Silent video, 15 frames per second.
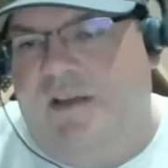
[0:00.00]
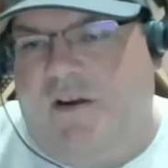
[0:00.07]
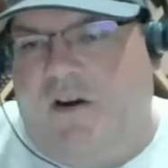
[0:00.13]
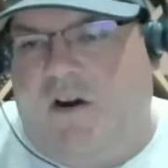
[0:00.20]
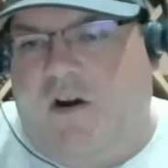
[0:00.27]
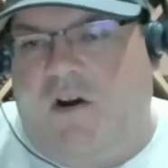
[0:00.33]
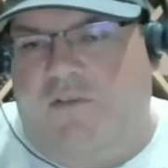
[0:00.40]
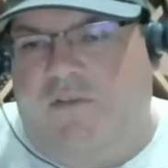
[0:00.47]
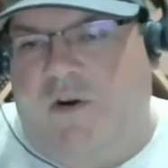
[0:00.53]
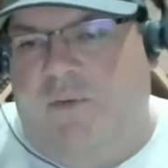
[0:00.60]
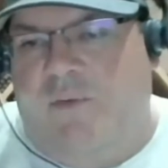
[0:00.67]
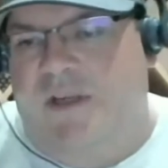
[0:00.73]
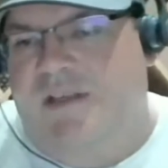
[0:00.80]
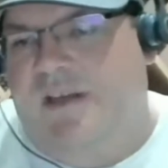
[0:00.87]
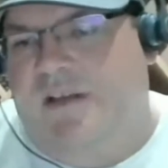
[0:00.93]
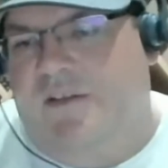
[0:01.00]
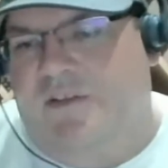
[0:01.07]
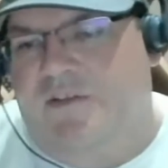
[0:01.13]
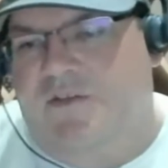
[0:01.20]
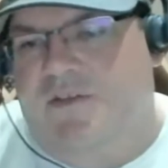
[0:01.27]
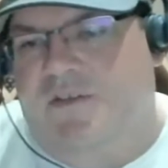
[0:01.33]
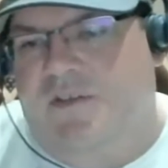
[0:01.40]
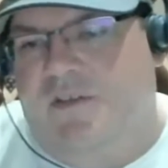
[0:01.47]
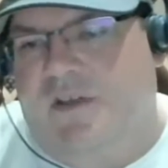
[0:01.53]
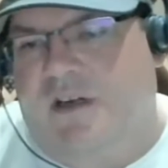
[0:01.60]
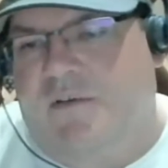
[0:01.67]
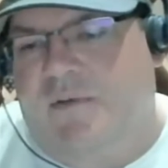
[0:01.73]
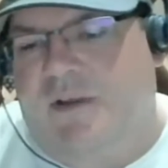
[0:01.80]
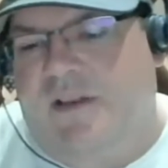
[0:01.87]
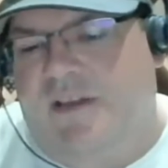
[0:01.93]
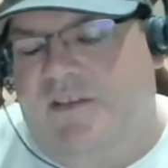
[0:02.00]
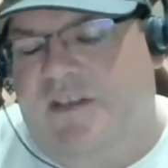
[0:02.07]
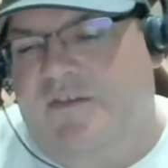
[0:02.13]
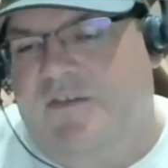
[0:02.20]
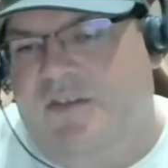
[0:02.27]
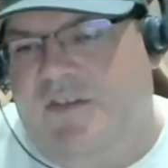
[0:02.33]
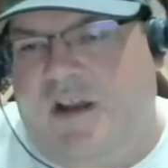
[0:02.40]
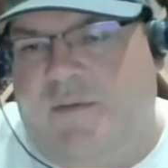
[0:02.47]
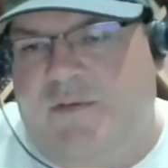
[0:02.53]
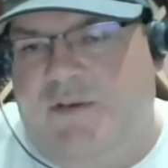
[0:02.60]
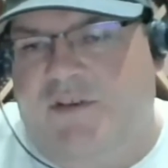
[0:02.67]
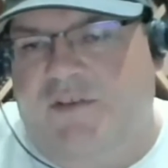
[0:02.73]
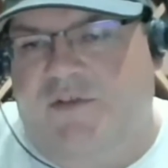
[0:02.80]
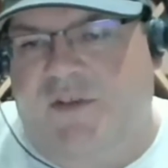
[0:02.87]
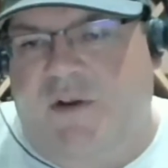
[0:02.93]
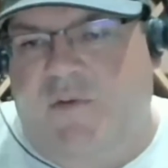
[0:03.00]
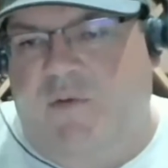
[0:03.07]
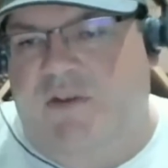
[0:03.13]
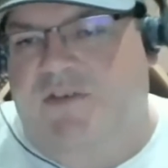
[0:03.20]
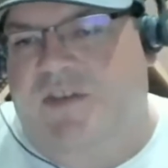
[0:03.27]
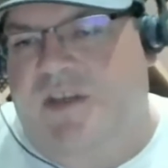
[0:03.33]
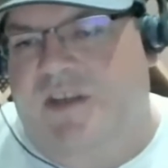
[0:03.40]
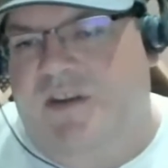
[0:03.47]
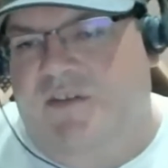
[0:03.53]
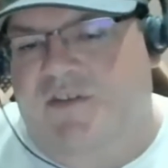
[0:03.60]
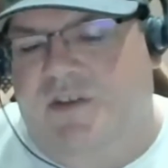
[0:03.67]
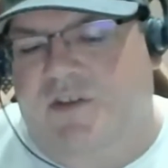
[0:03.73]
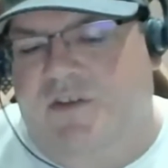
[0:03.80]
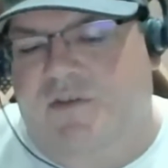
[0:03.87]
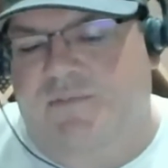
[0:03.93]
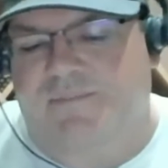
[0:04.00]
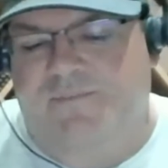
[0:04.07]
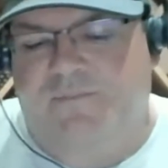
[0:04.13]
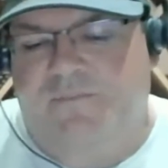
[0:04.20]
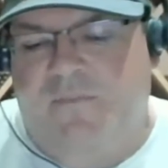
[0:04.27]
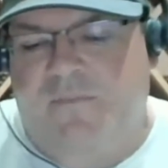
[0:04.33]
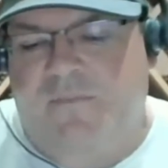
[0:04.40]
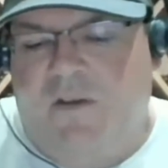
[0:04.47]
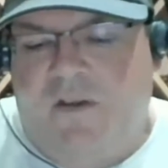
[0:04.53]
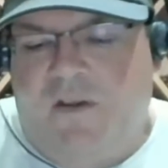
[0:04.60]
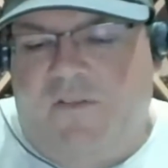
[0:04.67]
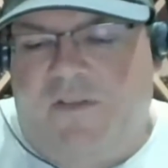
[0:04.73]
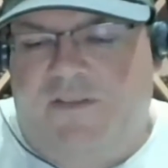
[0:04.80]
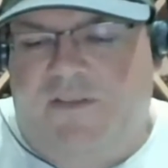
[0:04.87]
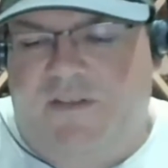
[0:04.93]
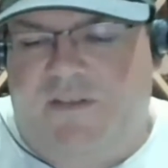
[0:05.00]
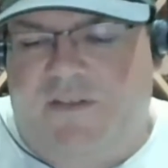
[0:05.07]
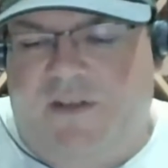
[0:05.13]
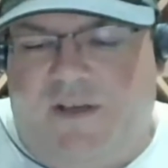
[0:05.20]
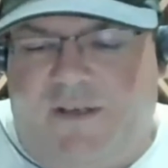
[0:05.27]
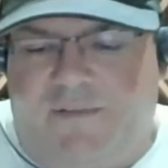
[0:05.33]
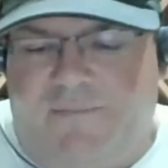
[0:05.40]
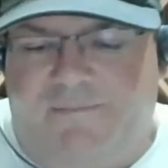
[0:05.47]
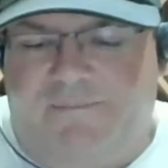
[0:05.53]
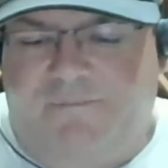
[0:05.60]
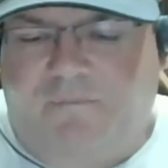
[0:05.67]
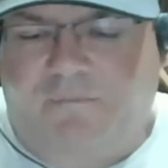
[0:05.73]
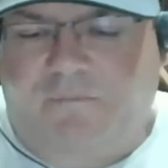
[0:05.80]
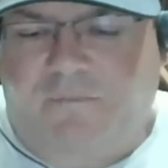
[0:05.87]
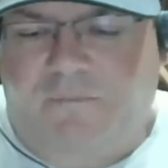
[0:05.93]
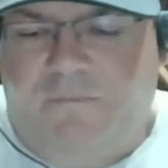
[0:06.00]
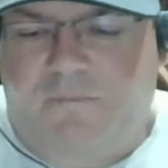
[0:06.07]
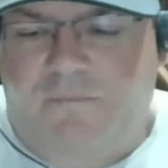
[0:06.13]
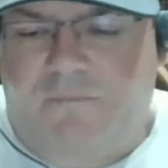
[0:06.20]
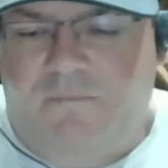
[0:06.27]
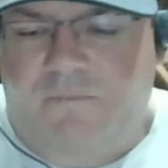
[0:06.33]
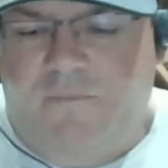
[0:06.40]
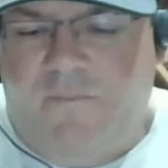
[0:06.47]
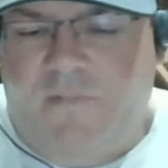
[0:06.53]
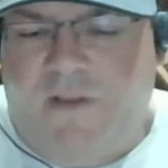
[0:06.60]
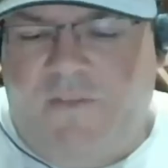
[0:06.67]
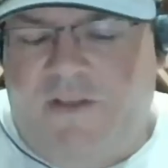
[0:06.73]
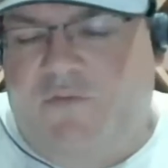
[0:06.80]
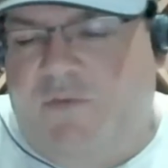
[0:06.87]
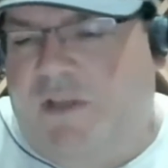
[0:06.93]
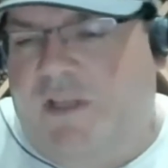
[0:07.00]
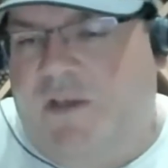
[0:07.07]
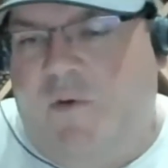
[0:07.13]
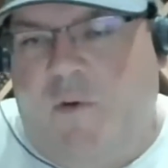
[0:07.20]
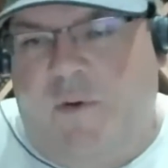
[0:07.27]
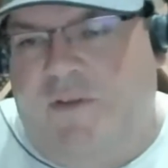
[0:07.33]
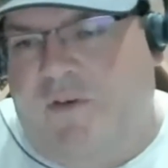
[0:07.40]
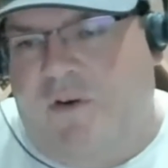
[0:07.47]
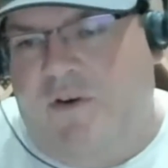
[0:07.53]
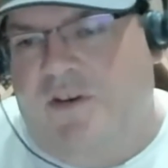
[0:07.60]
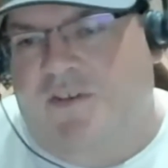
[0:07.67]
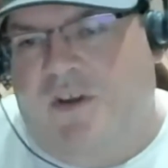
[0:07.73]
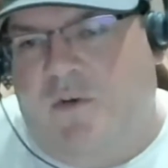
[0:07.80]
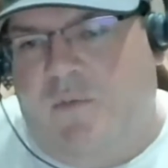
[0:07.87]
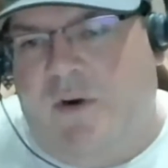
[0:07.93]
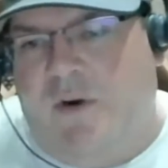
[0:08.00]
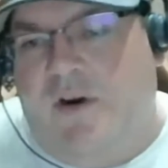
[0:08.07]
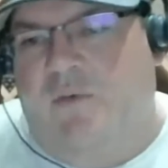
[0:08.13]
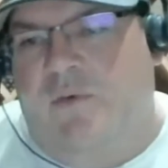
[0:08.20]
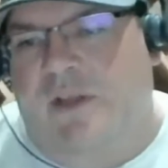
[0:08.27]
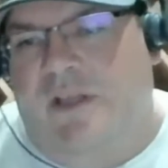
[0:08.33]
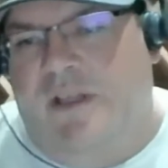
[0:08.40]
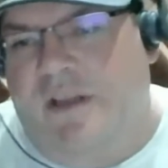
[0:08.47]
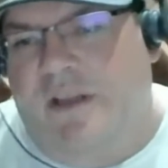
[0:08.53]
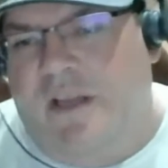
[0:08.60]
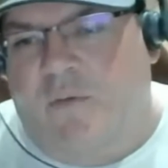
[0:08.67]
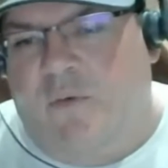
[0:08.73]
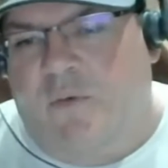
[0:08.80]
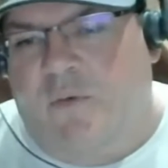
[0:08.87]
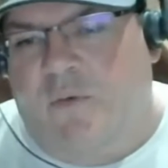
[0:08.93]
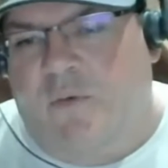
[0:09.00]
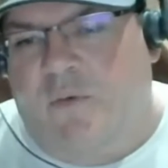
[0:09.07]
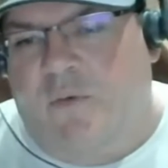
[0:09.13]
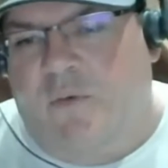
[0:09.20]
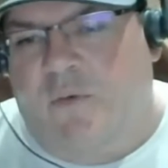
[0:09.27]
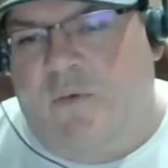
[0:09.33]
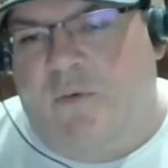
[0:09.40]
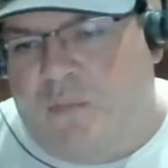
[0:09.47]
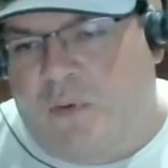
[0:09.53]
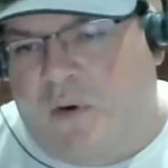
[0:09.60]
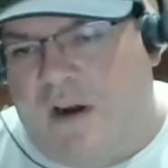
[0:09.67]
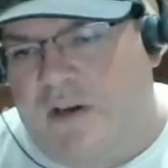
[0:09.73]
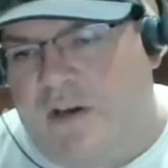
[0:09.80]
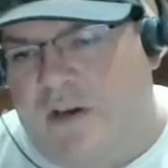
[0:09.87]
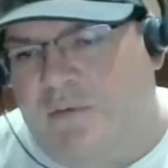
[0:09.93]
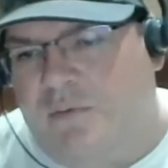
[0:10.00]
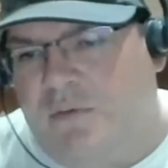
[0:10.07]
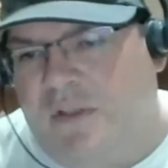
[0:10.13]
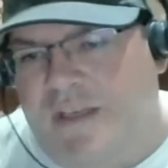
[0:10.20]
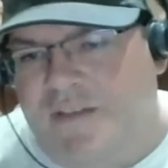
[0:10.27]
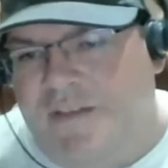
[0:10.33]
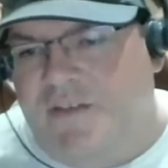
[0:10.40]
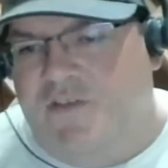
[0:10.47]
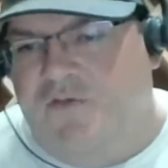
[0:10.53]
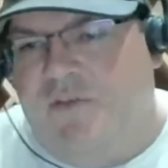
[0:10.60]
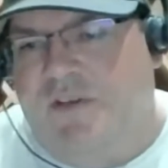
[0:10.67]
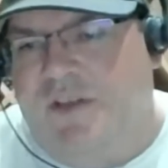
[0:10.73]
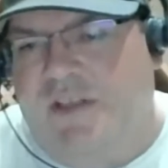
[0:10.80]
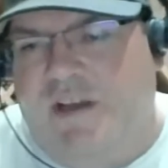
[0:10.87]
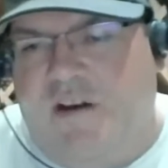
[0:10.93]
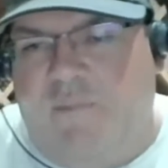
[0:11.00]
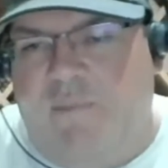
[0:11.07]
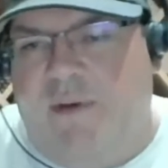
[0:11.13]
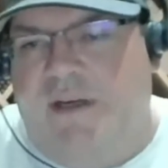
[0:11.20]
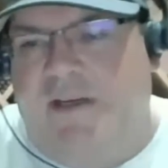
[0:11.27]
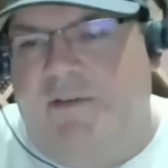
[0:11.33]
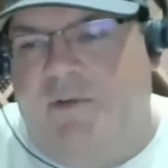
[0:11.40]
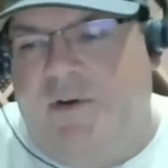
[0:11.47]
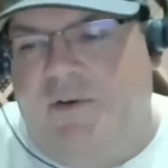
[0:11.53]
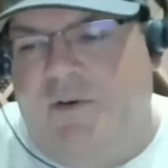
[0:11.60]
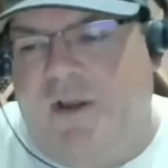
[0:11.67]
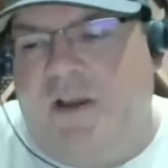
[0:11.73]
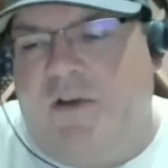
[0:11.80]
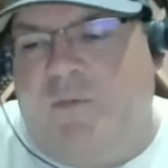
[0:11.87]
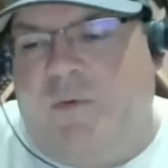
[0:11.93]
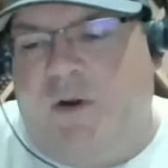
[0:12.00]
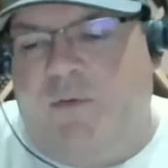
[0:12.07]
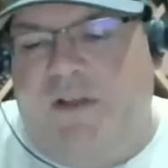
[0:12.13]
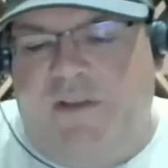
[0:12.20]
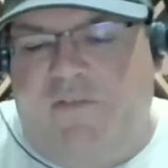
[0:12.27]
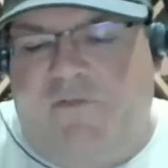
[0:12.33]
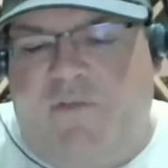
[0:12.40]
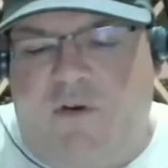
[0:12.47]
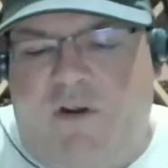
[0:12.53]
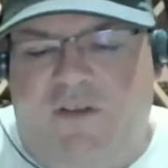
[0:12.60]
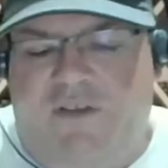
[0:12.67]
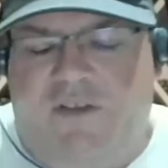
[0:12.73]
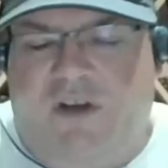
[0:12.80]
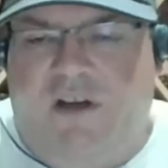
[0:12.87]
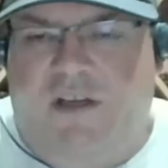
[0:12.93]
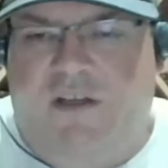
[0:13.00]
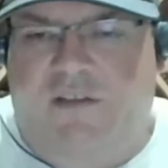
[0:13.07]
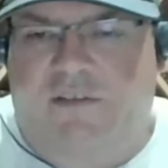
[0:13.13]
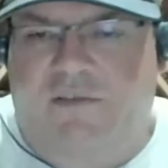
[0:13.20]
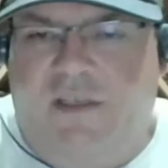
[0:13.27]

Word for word: all of our retailers uh, and this gives us the opportunity to do that once a year so this is uh that's really what we focus on. We don't really, we're not a new product release driven company. We, we really focus on